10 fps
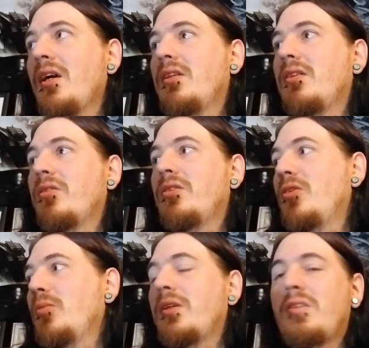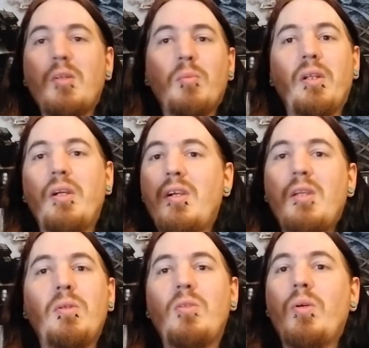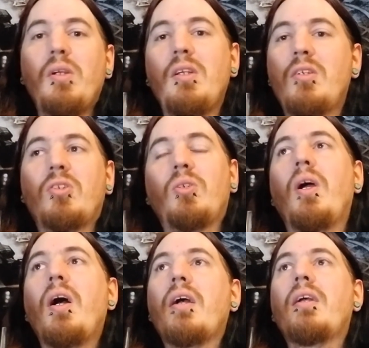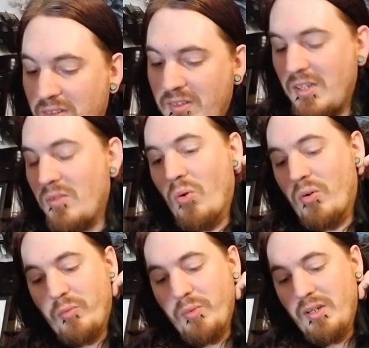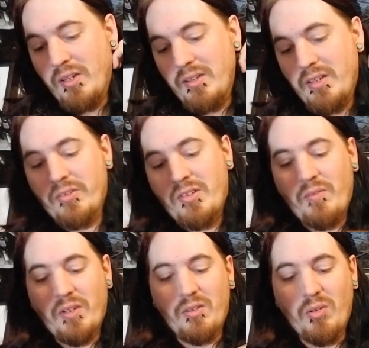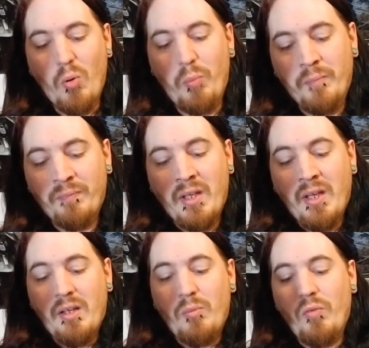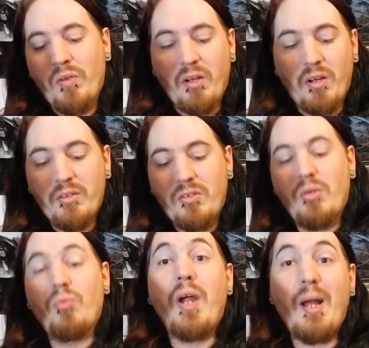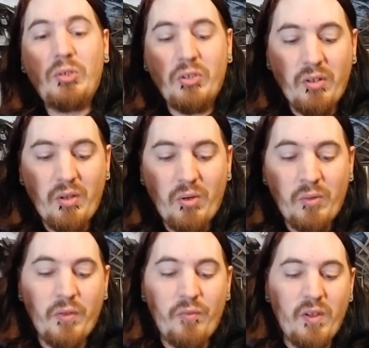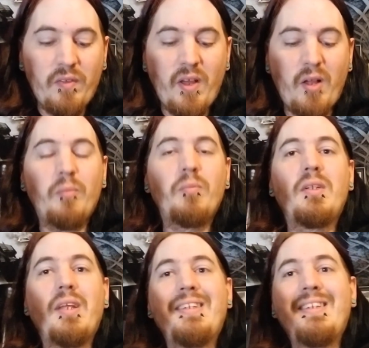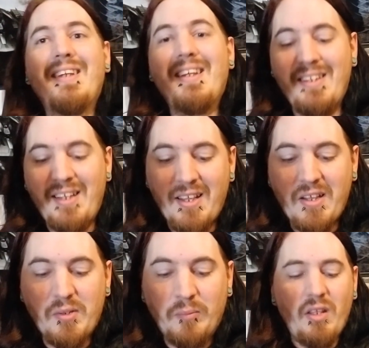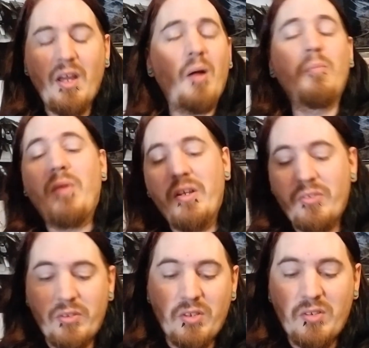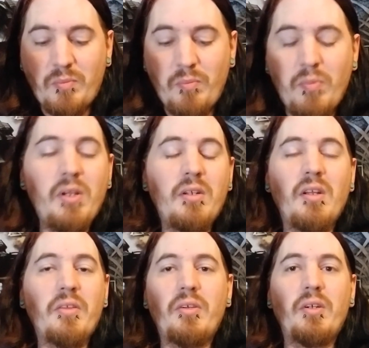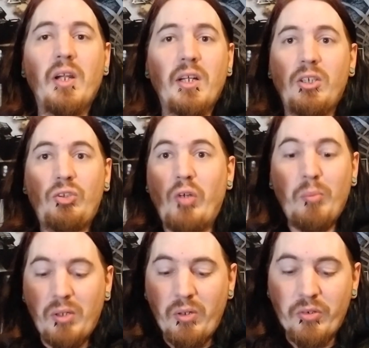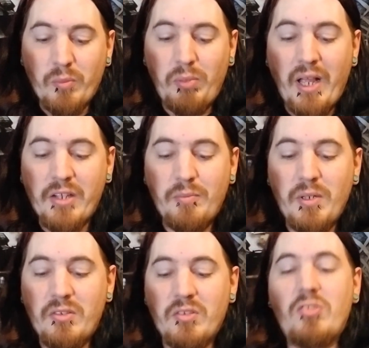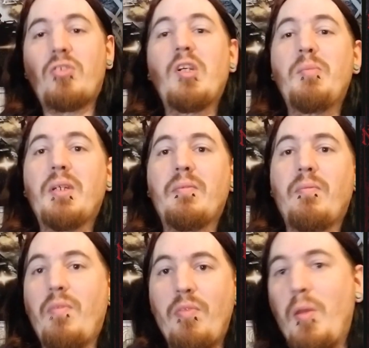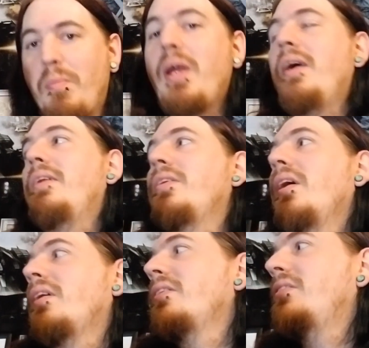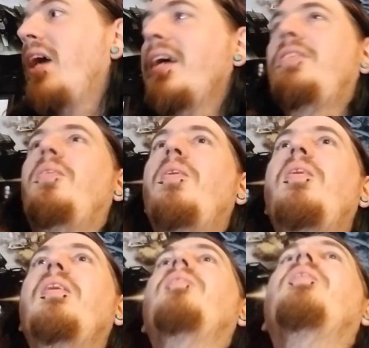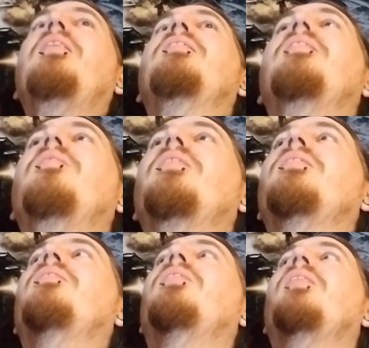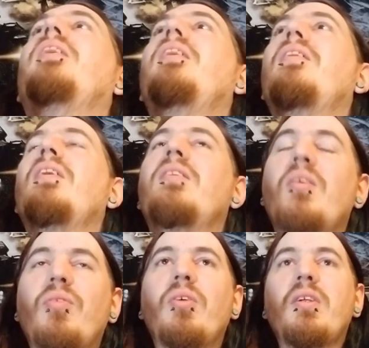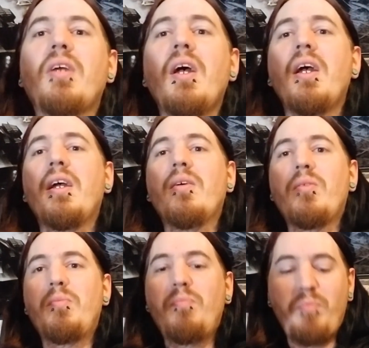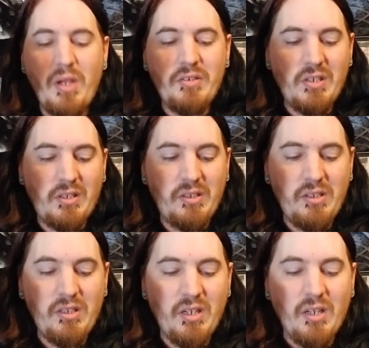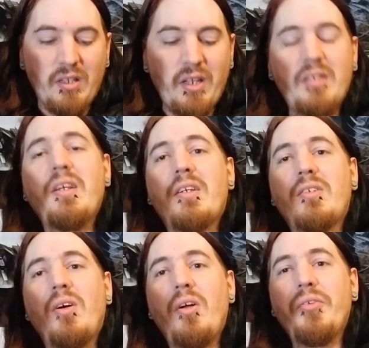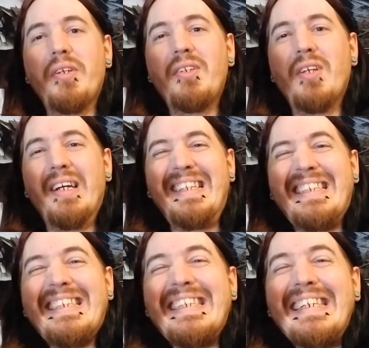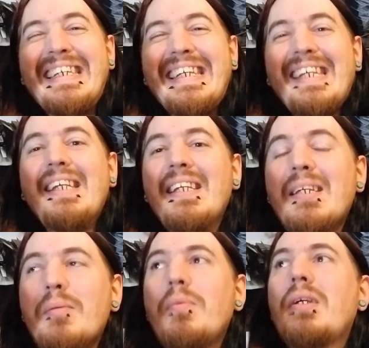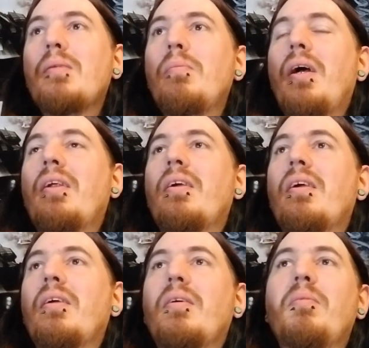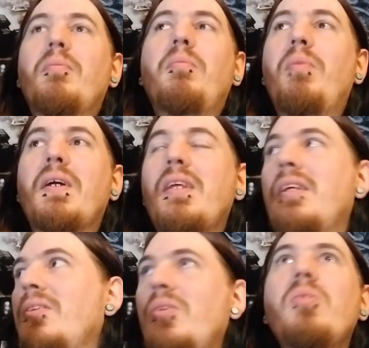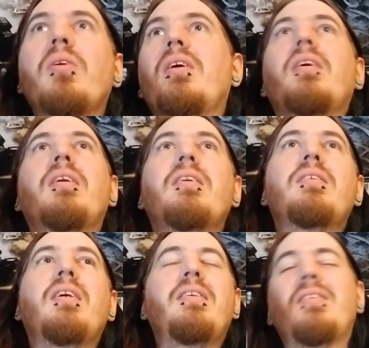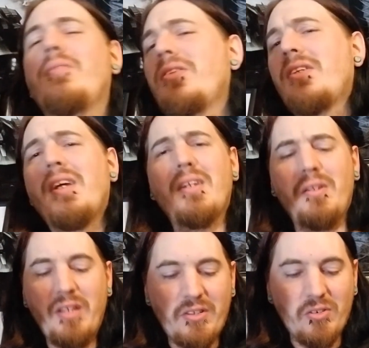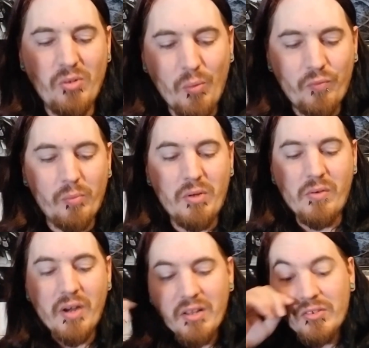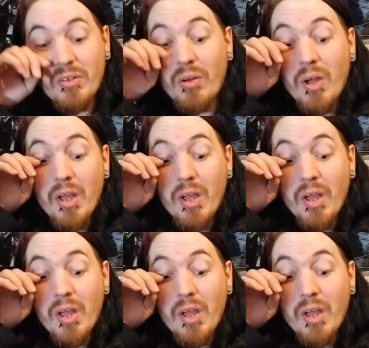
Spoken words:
There's too much similarity between each track. Didn't work for me, and that was kind of like a nope. Moving on to Rapture, though, the fifth album in 1998. The album might as well just be another tremolos and blast beats and screaming the band, because that's all it was. It wasn't really anything different. It was basically Latex Cult, a teeny bit better, but they didn't do anything. And once again, that's a note for me, right? So